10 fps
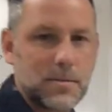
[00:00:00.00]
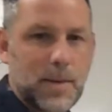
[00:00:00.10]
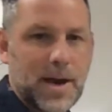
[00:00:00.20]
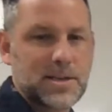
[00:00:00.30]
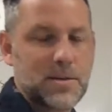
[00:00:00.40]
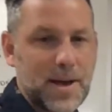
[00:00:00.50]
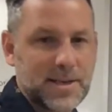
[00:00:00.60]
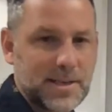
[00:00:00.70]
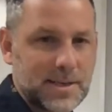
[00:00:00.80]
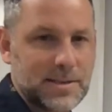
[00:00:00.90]
my
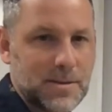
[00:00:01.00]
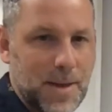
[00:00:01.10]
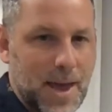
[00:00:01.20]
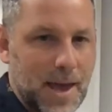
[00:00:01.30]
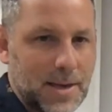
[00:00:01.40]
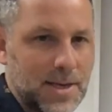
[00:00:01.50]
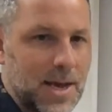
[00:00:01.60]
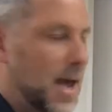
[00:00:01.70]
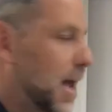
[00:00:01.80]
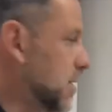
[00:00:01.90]
domestic demand.
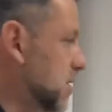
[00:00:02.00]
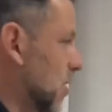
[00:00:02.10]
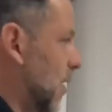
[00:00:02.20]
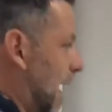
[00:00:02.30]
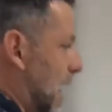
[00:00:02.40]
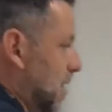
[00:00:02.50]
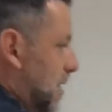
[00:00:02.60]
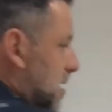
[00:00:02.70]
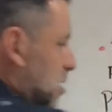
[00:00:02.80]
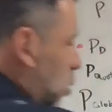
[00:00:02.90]
And so at
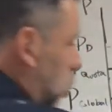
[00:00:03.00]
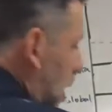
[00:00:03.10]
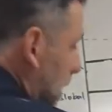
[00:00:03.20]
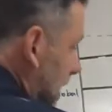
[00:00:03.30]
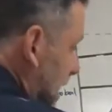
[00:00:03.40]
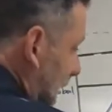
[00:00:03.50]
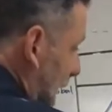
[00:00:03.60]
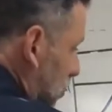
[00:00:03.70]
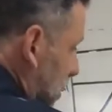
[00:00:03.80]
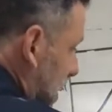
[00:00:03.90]
this quantity
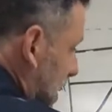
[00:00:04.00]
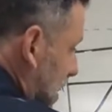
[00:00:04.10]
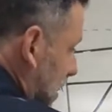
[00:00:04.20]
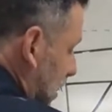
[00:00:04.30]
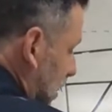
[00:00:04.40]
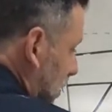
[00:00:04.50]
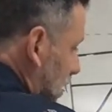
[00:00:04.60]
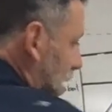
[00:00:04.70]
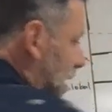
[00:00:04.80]
out here,